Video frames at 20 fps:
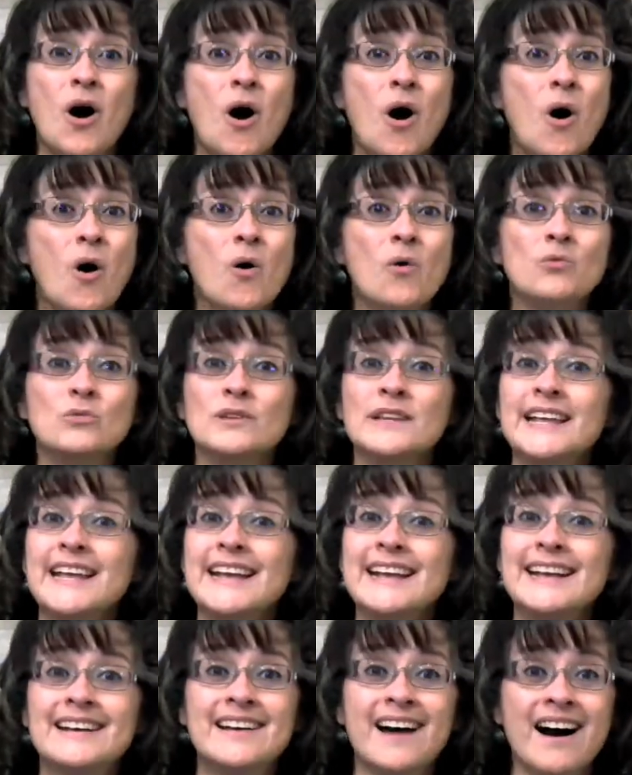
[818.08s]

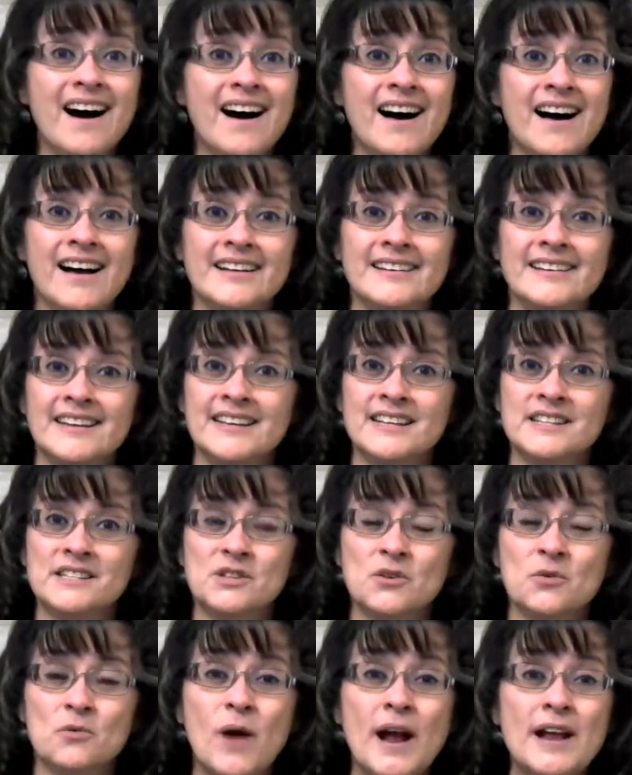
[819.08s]
Only God is
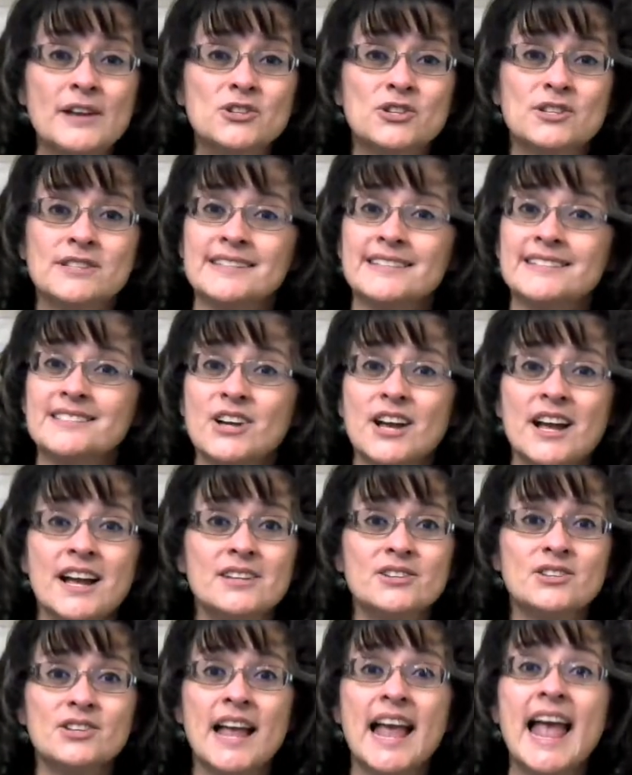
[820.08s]
the righteous
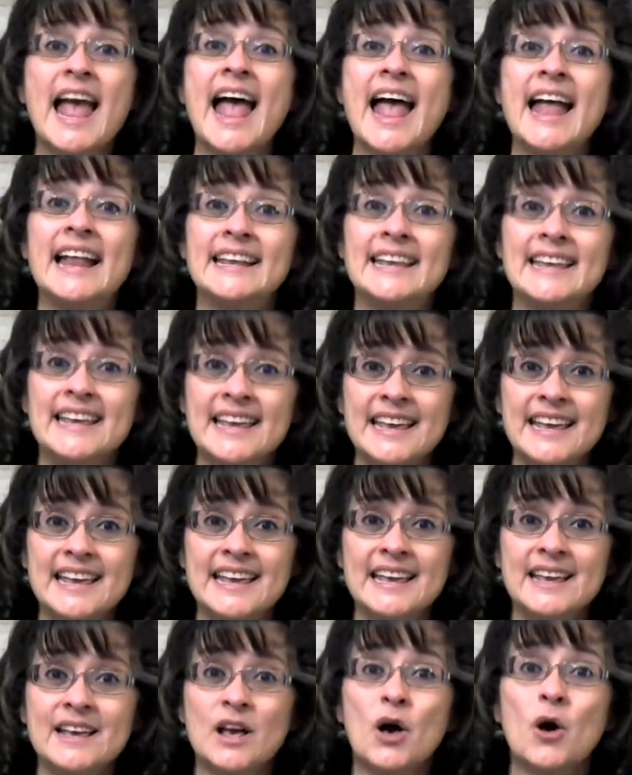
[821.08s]
judge, and
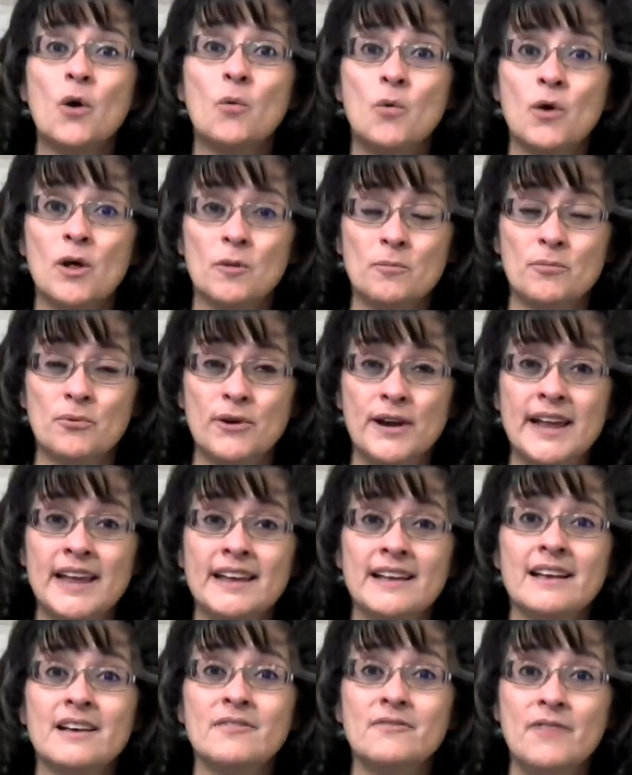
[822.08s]
he will
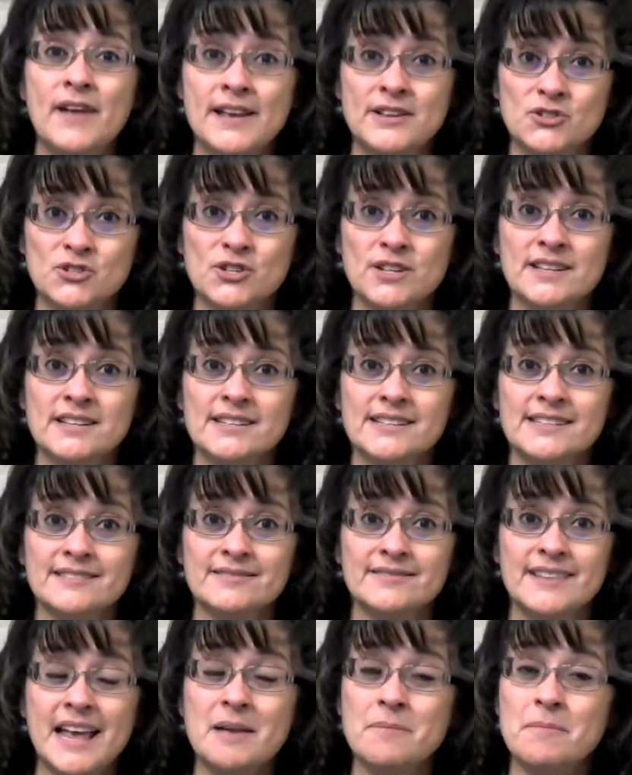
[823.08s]
bring vengeance.
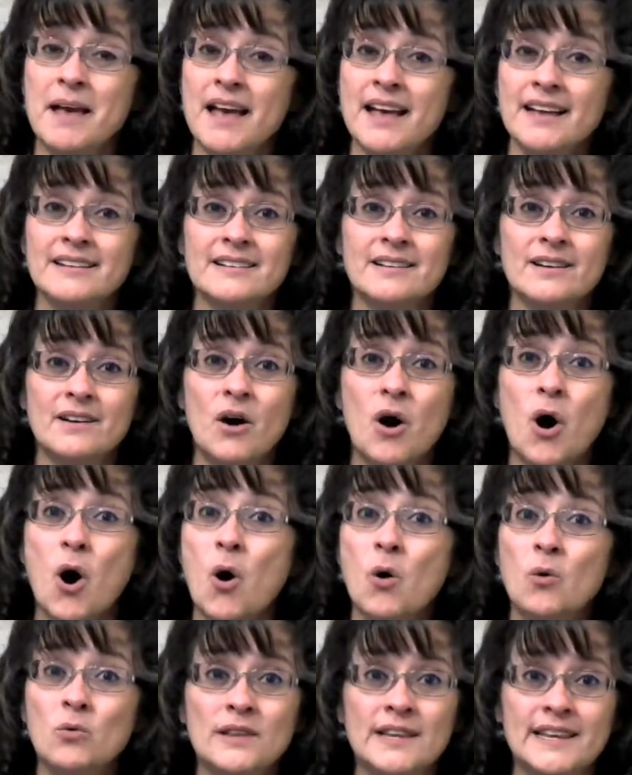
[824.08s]
Amen.
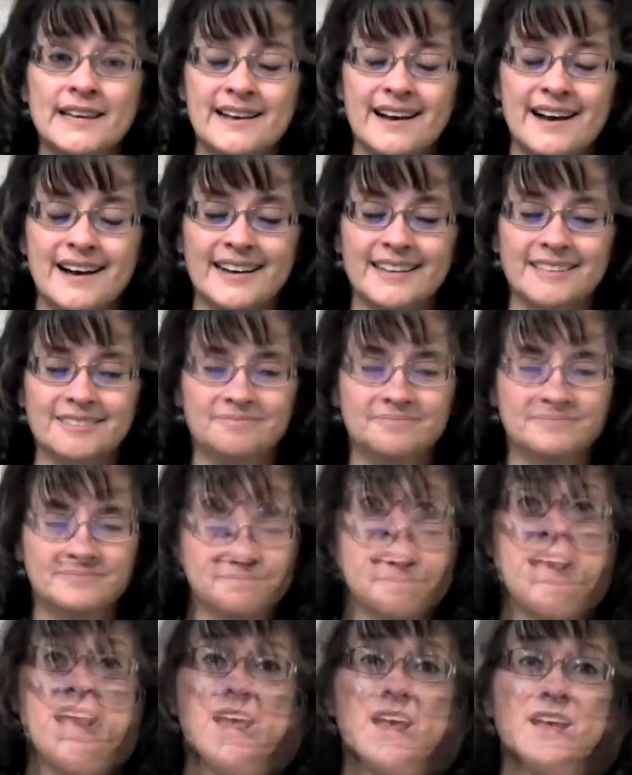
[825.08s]
Only God.
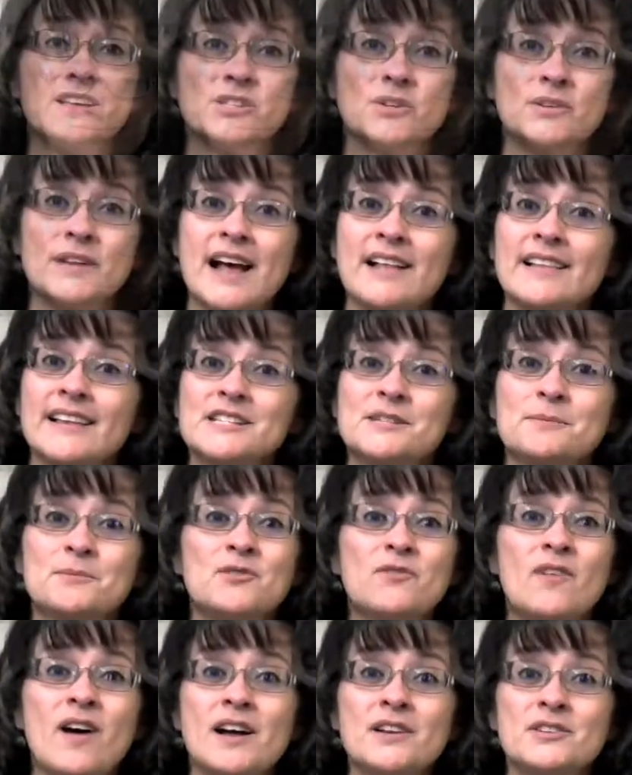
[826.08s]
So now let's
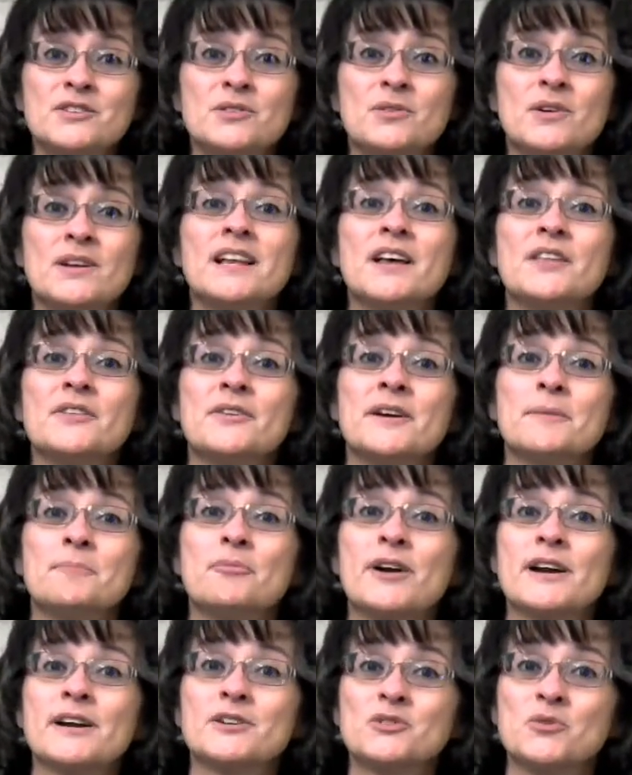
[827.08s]
move on to another
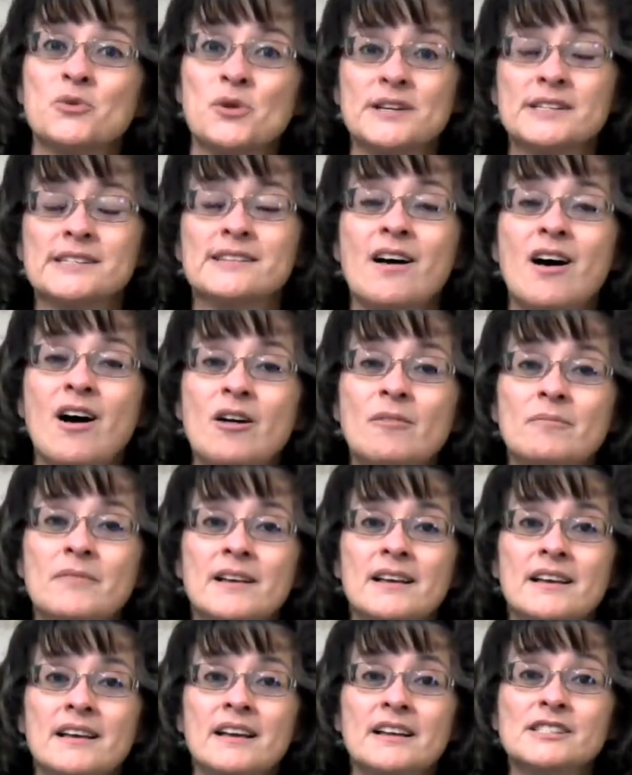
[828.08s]
imprecatory psalm,
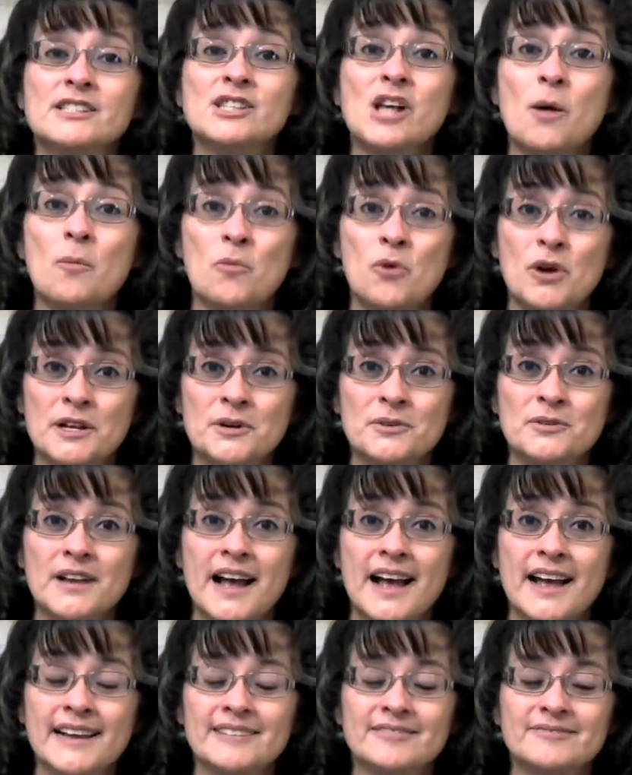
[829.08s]
Psalm
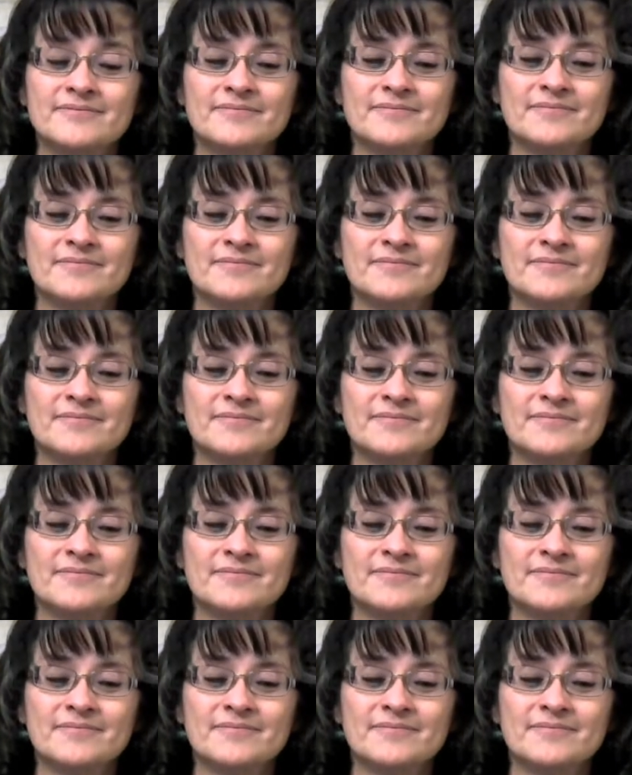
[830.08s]
109.